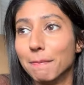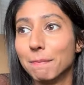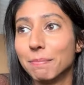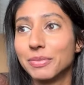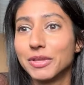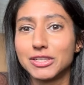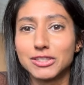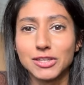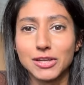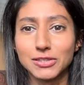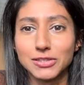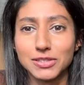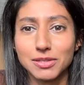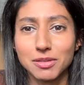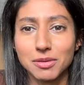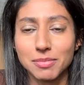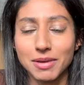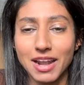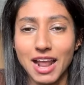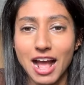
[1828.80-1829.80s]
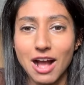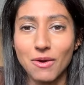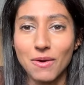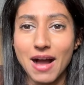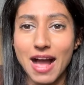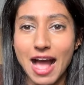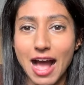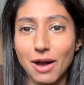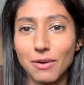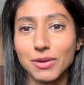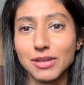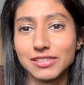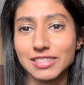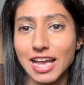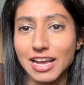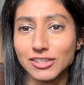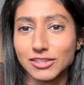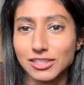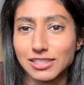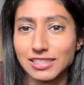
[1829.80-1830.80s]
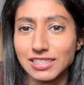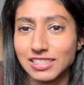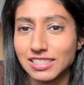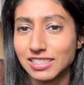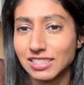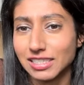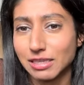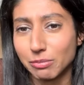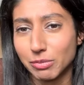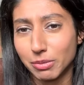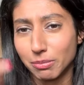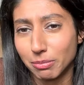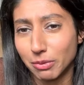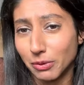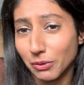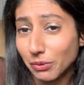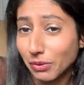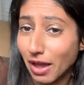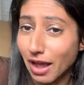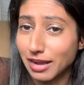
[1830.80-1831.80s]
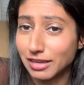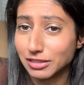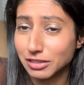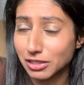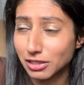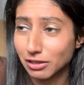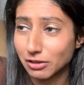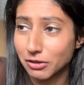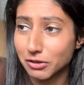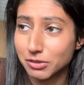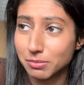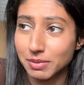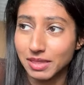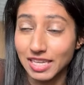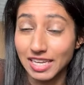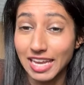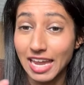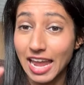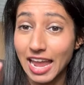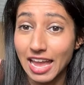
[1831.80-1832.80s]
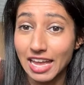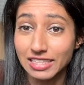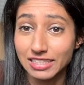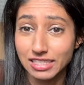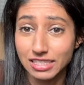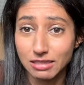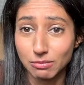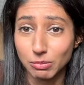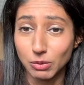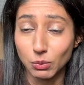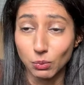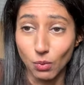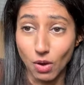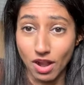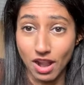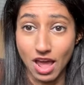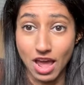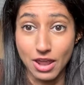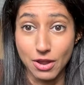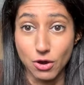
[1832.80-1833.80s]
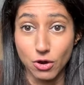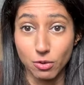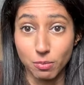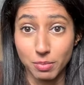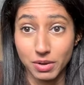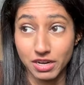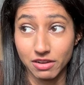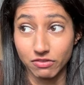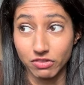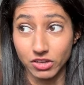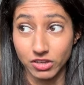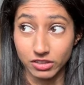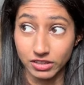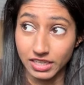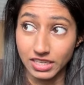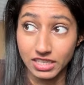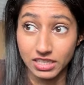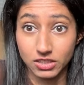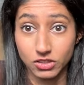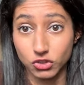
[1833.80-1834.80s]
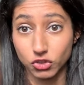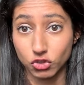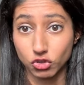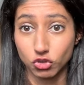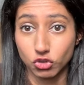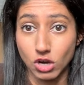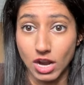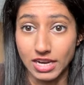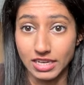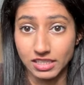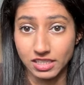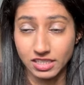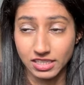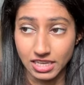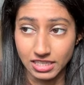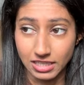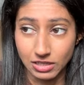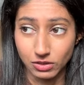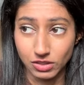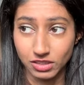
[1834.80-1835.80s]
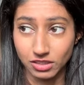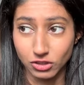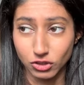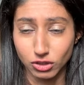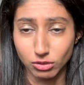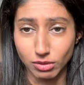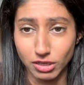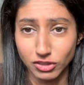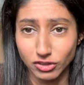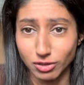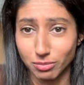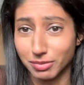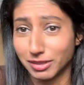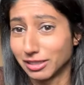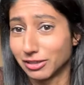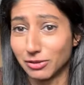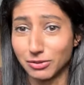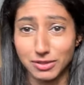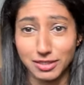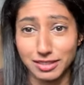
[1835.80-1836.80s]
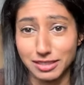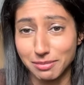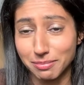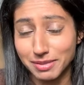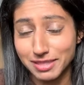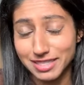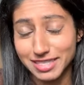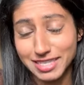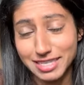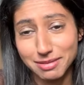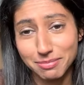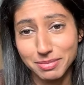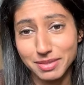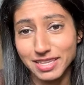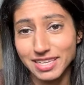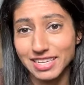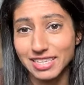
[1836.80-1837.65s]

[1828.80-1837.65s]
There's also something about how owls actually need to sleep with both eyes closed, but they can sleep with one eye open if they're like trying to suss out the situation, but they don't sleep as deeply.